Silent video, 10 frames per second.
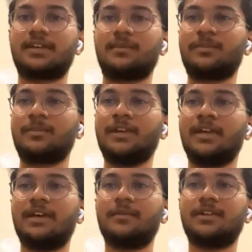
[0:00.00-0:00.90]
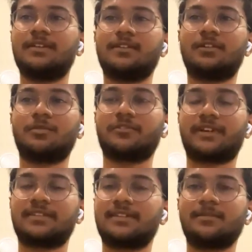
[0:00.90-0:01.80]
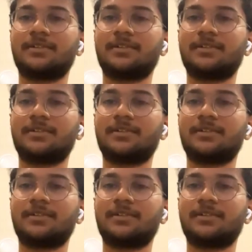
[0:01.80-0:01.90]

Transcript: I mean, it's not professional,